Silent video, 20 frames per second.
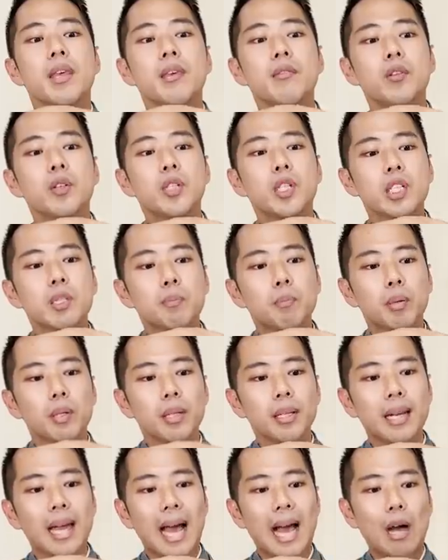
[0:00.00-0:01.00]
If you just
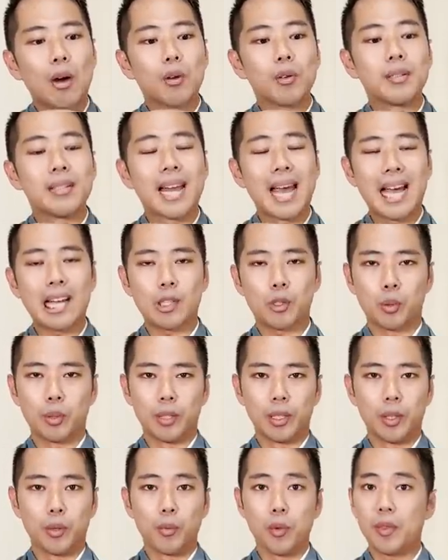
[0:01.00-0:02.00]
pull it out
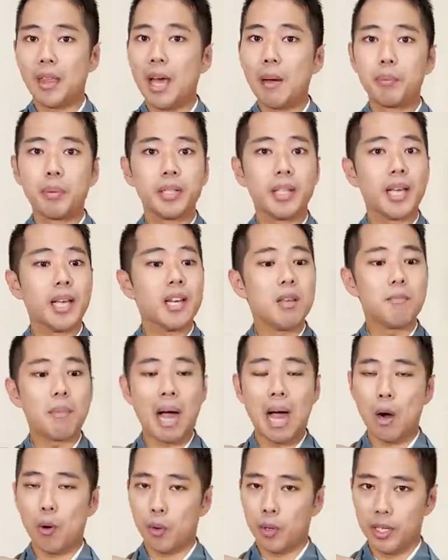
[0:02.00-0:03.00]
naturally without putting any
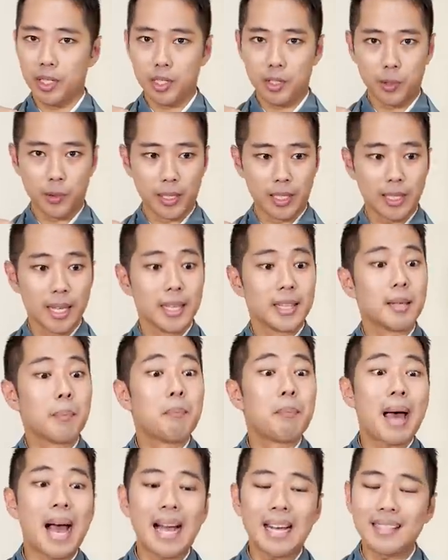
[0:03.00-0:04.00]
power into it, the
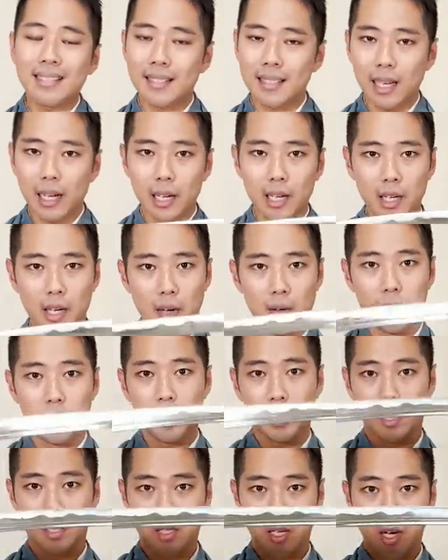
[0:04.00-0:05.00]
back side of
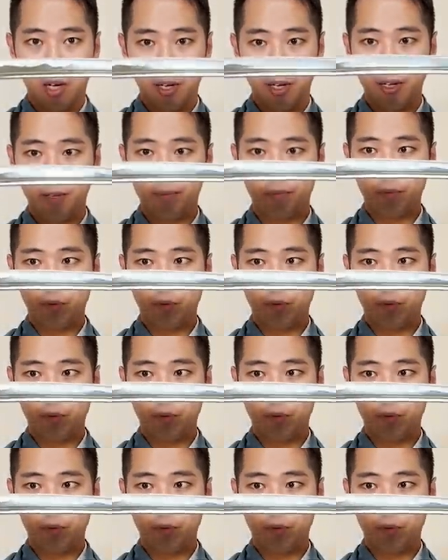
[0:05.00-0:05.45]
the katana,